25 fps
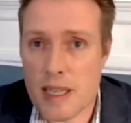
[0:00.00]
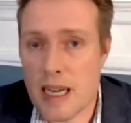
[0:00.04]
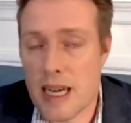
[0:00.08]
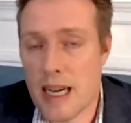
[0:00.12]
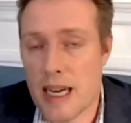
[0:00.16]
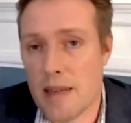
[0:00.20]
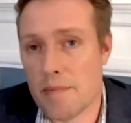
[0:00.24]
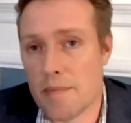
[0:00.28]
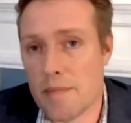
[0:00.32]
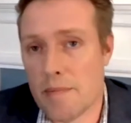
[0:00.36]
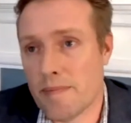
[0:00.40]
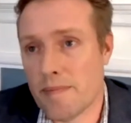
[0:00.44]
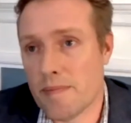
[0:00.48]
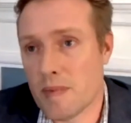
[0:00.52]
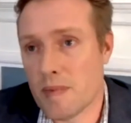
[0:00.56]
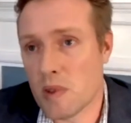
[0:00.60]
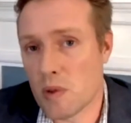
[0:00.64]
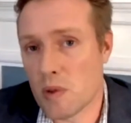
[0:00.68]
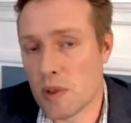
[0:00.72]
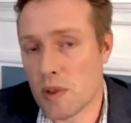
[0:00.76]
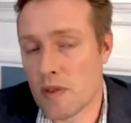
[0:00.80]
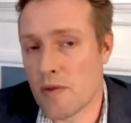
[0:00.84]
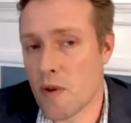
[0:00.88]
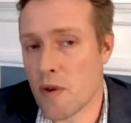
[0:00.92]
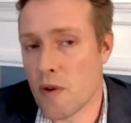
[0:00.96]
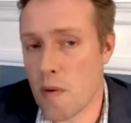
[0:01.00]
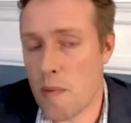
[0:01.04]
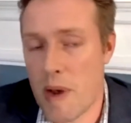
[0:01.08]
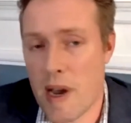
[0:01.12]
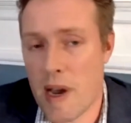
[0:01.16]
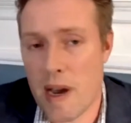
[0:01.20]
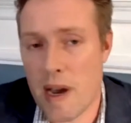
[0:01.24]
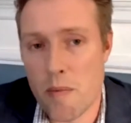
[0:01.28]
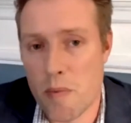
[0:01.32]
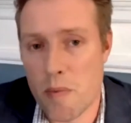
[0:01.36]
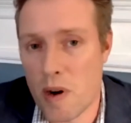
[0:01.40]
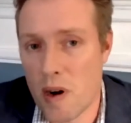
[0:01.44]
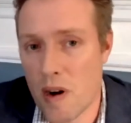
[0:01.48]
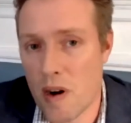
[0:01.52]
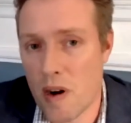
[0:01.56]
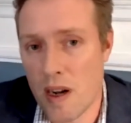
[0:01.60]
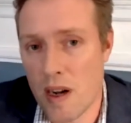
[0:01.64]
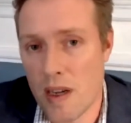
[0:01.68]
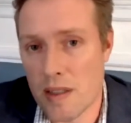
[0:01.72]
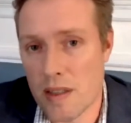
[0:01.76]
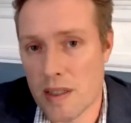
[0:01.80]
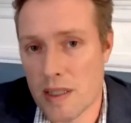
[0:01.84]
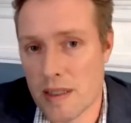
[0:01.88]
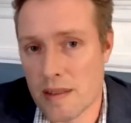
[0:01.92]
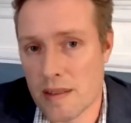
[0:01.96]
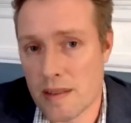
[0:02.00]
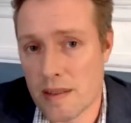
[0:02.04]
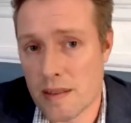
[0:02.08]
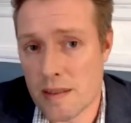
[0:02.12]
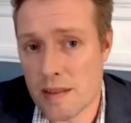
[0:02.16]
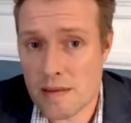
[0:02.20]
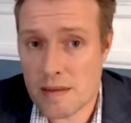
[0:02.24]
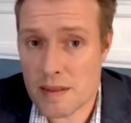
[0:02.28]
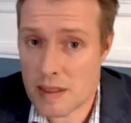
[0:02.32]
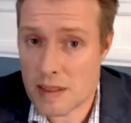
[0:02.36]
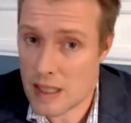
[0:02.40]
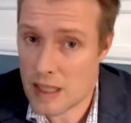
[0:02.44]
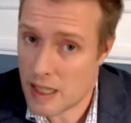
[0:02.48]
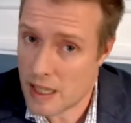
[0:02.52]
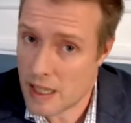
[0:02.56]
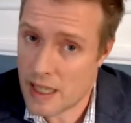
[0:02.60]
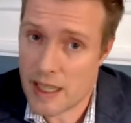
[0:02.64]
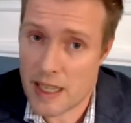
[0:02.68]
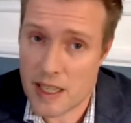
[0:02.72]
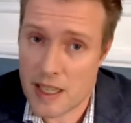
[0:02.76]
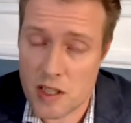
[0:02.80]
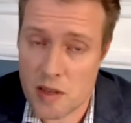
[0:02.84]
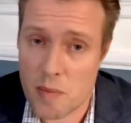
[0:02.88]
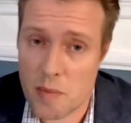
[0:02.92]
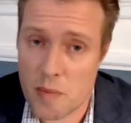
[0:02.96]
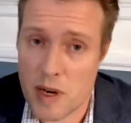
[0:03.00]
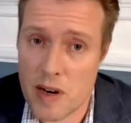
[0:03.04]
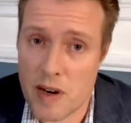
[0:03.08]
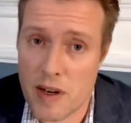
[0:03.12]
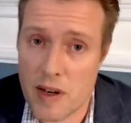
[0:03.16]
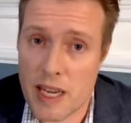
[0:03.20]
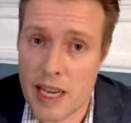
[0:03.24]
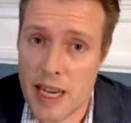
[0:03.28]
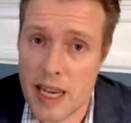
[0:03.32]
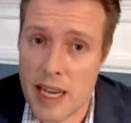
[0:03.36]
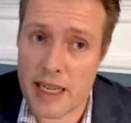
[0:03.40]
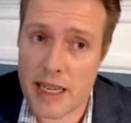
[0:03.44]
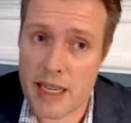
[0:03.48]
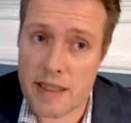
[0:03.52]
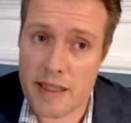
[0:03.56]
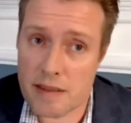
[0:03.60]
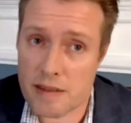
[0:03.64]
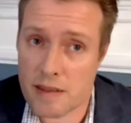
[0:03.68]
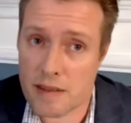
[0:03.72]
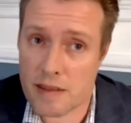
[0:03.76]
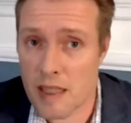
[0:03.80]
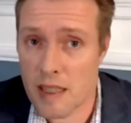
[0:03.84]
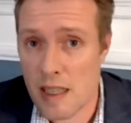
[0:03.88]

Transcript: Um, only four pound ball, and I guess the barricade